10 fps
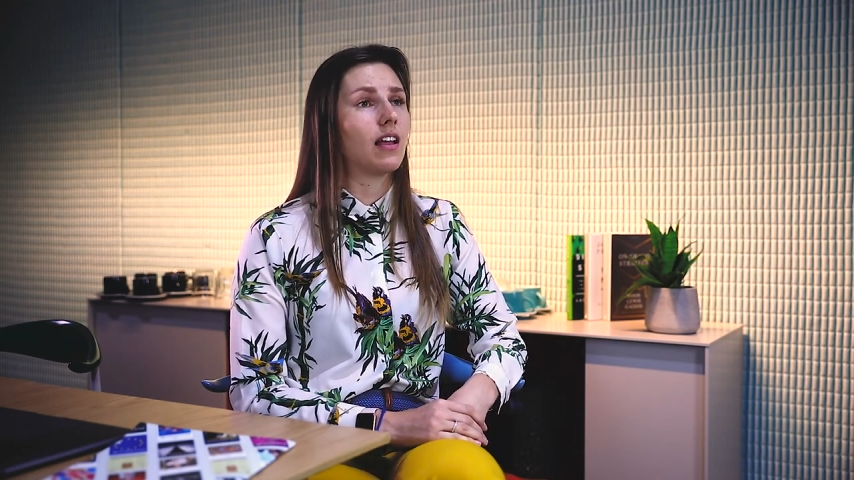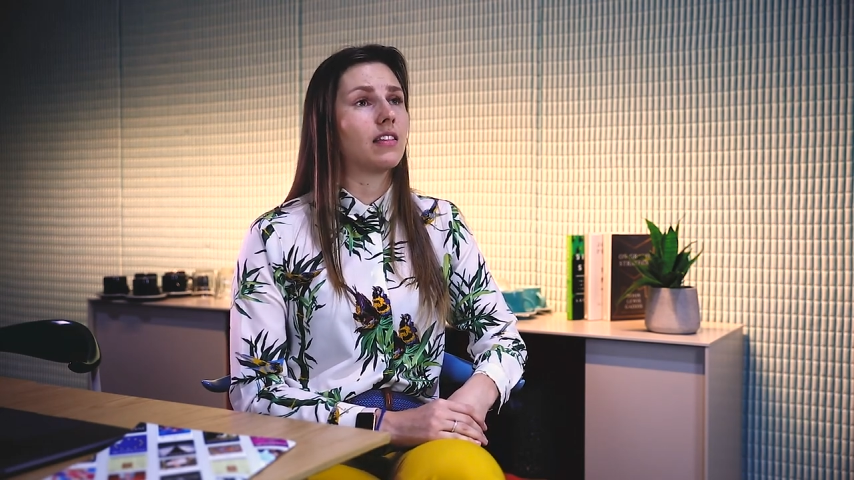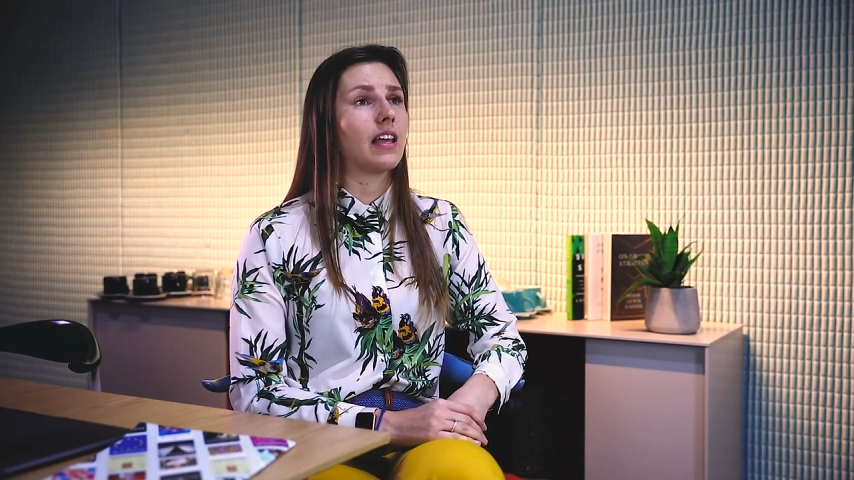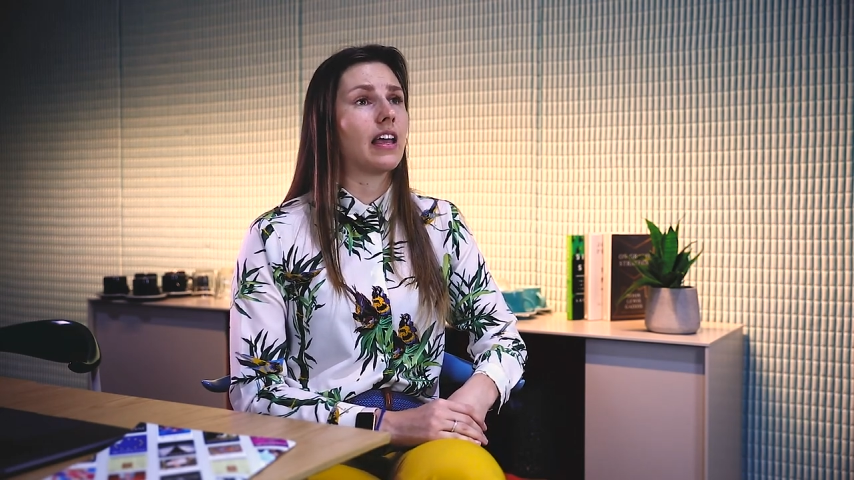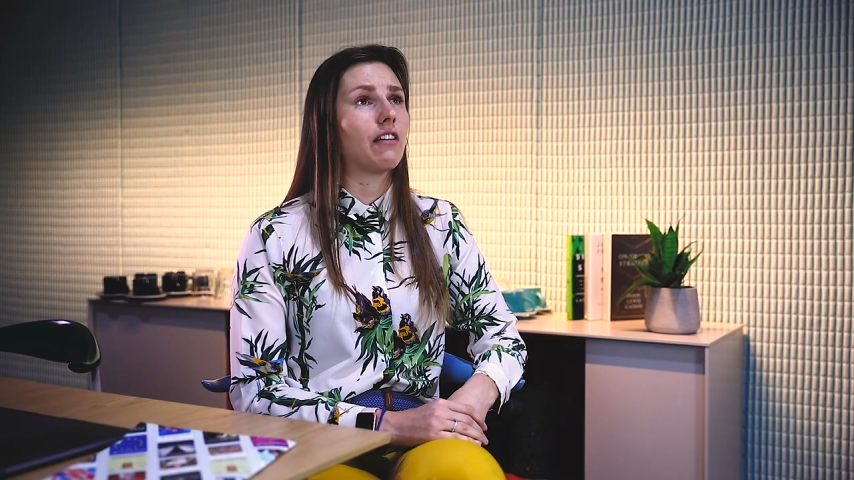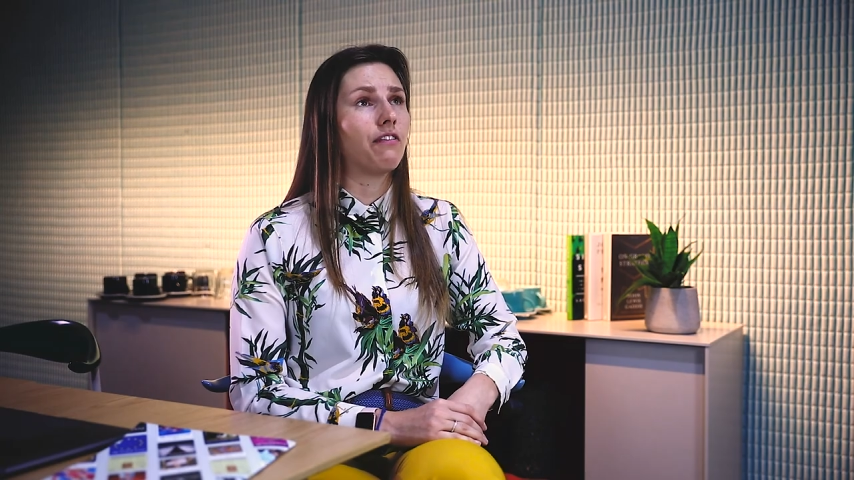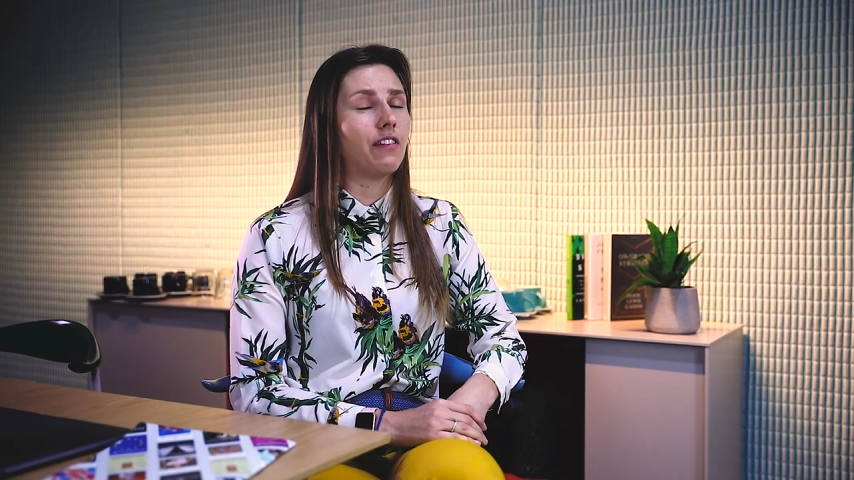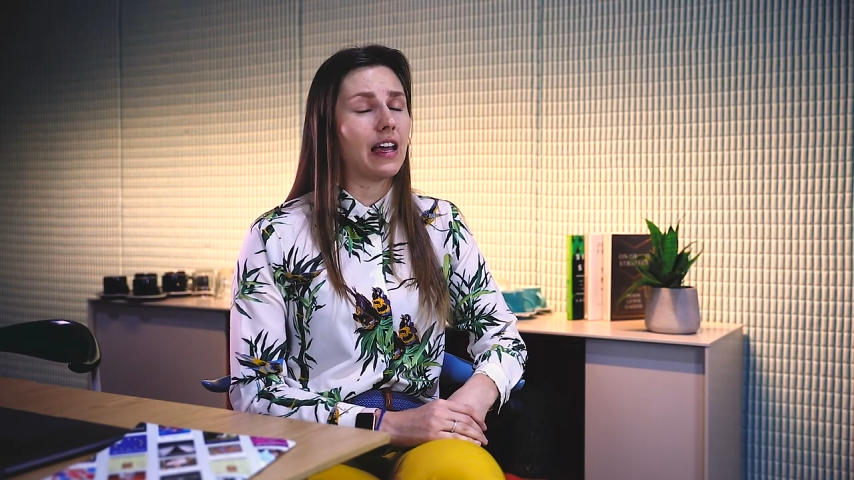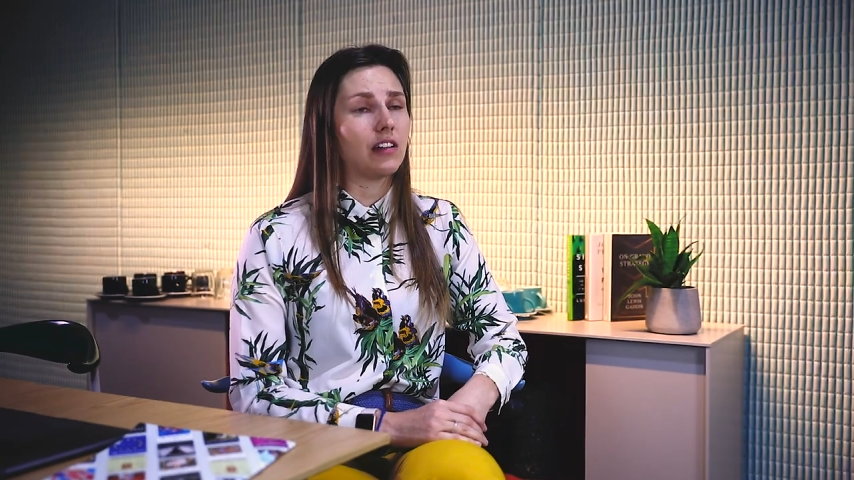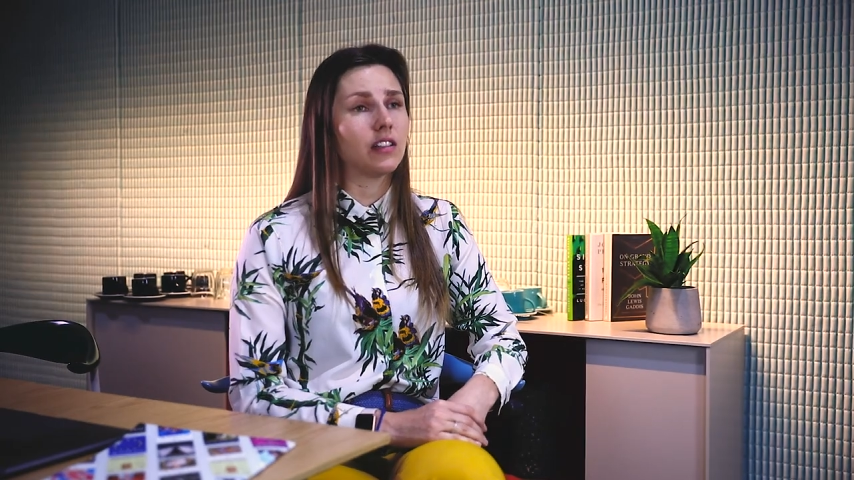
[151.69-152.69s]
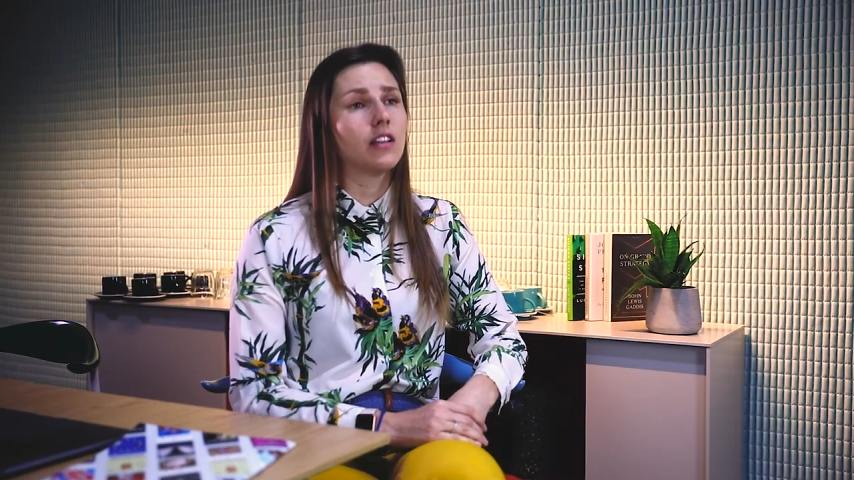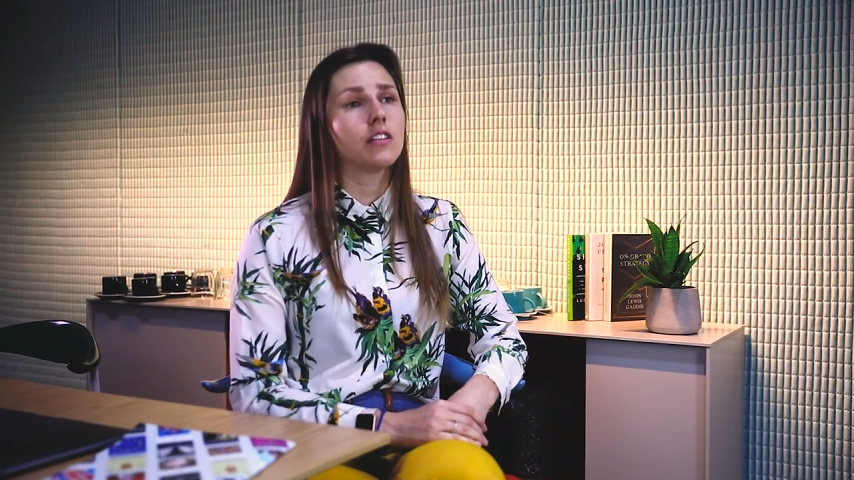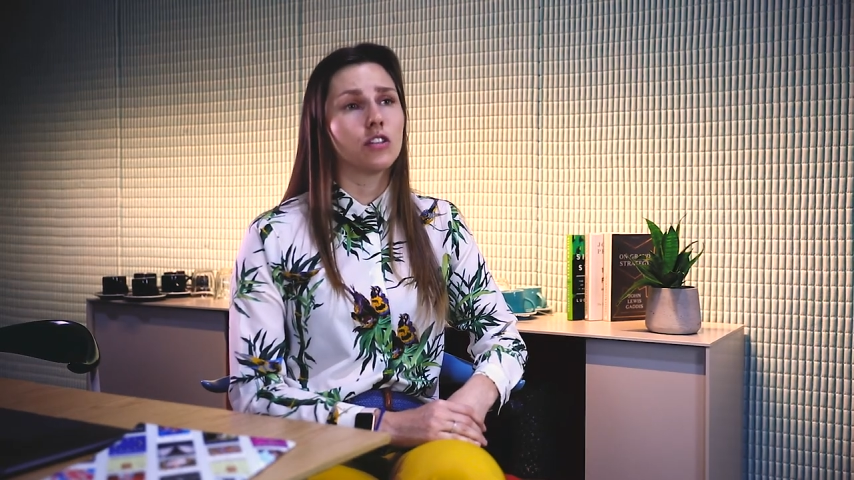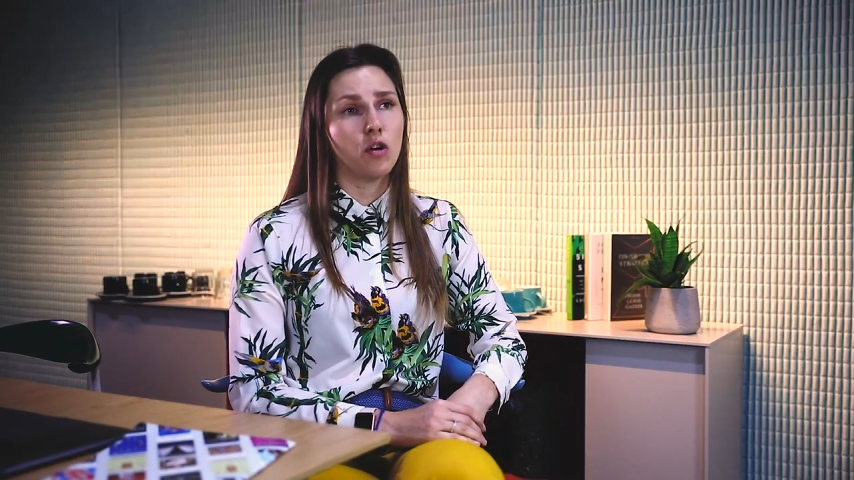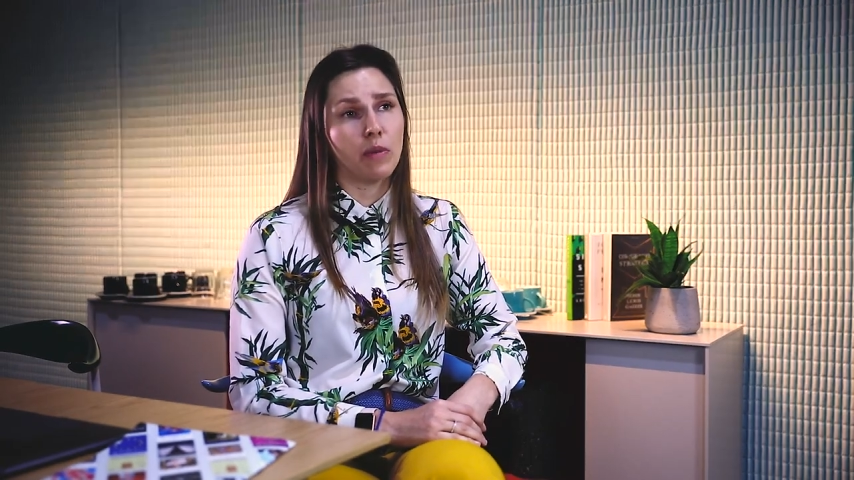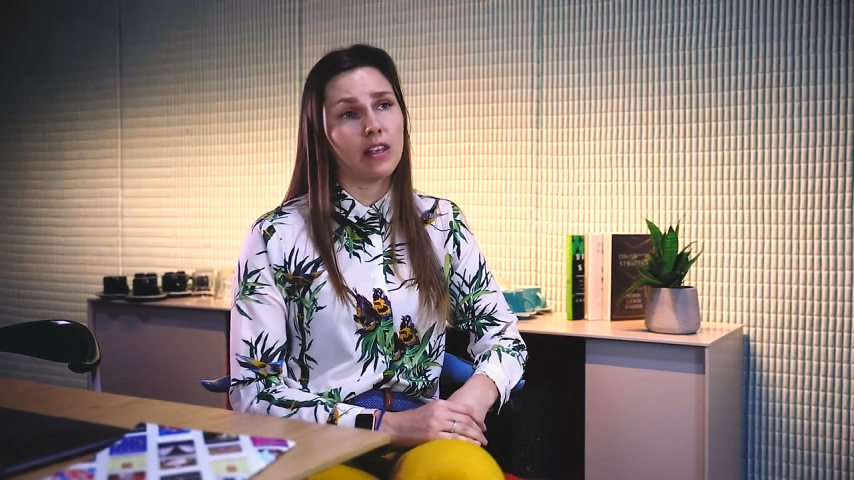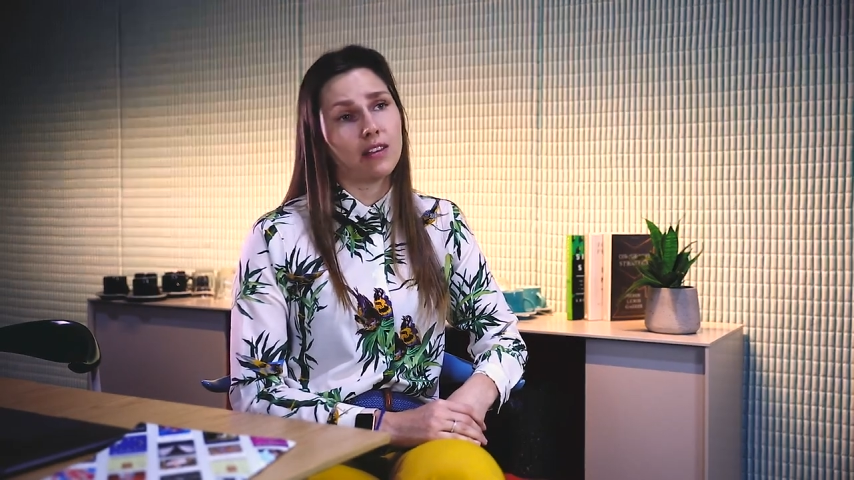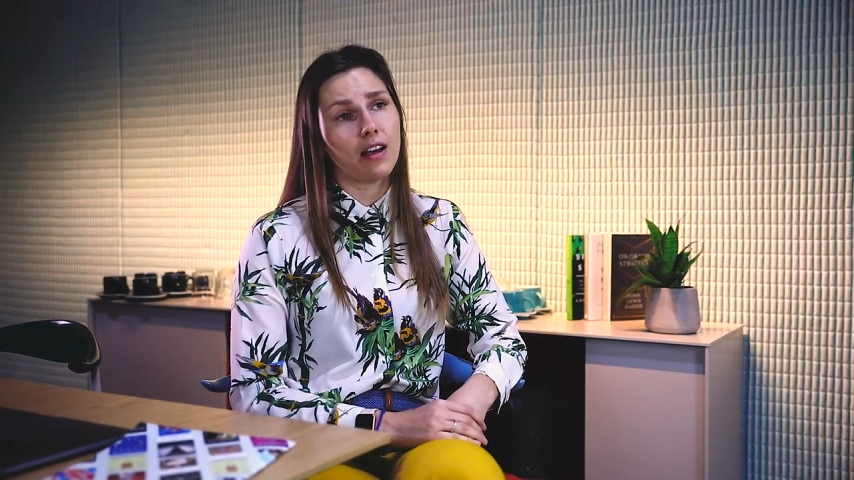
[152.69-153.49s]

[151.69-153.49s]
and they have failed so many